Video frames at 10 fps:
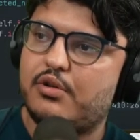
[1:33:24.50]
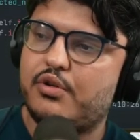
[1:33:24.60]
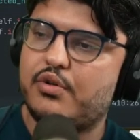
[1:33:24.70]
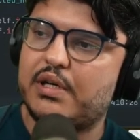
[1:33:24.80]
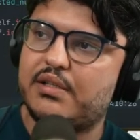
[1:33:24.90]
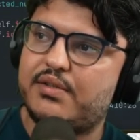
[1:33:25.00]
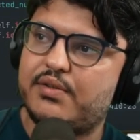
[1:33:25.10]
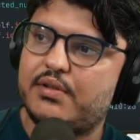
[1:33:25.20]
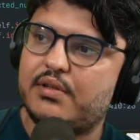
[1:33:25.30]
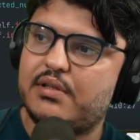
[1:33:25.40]
You want
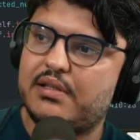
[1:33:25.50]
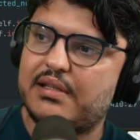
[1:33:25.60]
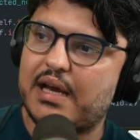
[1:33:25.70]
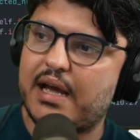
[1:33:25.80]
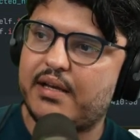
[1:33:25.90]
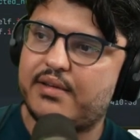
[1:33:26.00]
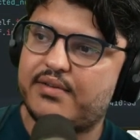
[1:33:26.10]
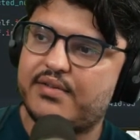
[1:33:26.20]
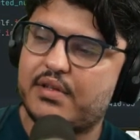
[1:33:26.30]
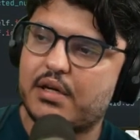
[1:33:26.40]
tag
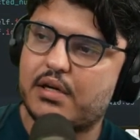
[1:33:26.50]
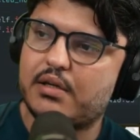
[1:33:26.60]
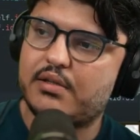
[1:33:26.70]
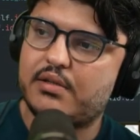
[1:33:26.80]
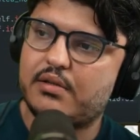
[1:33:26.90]
start,